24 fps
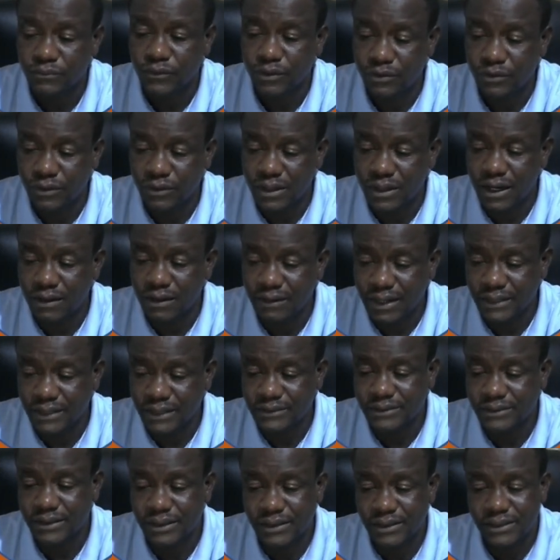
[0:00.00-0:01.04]
You can right
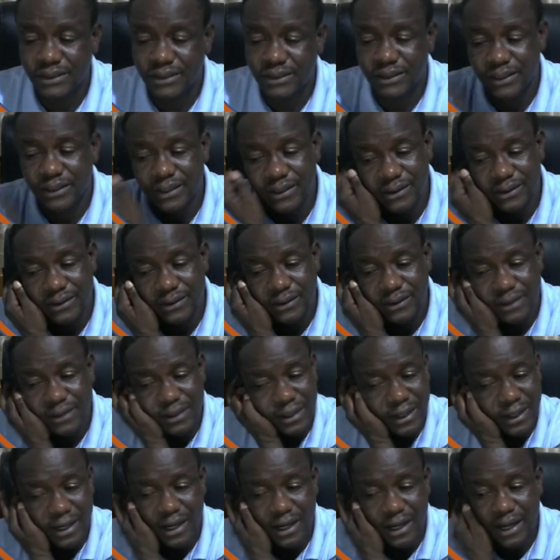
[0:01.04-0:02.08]
click here
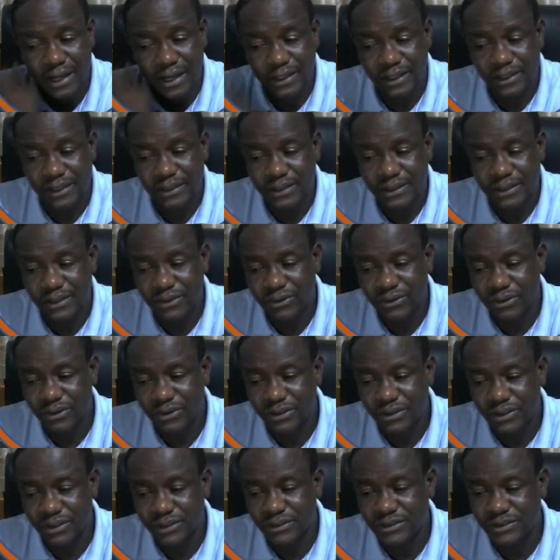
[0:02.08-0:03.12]
and then click
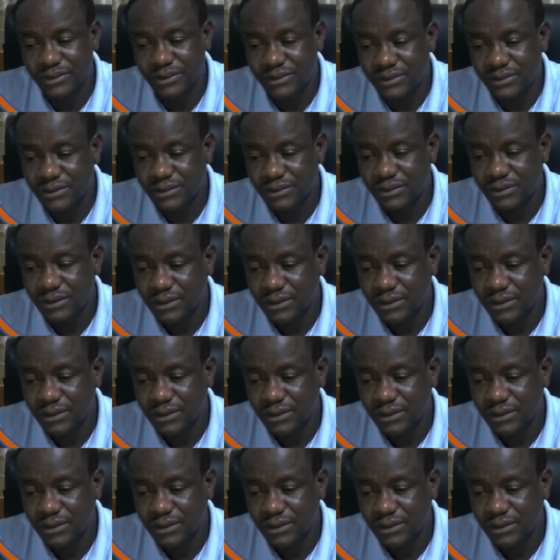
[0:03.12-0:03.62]
on this